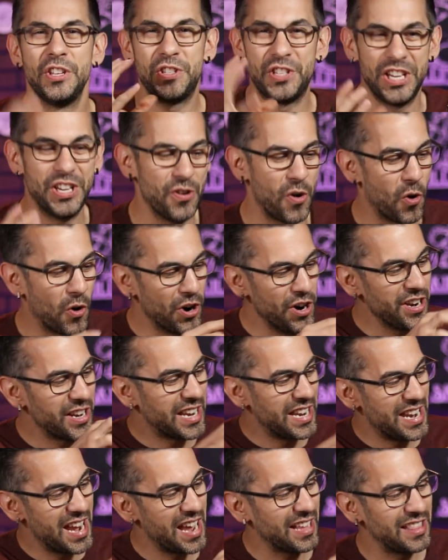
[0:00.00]
You see, in order to
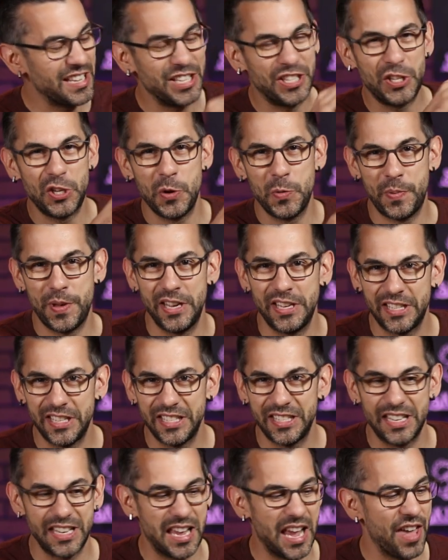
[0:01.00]
connect these two
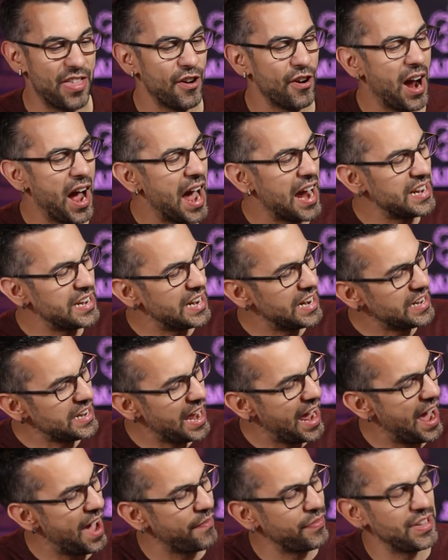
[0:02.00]
pieces together, I need to
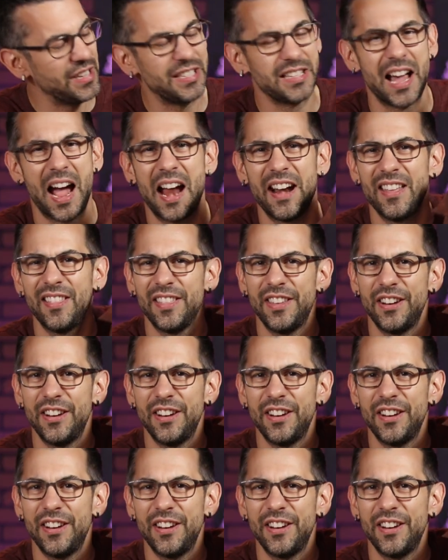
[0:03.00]
have these kind of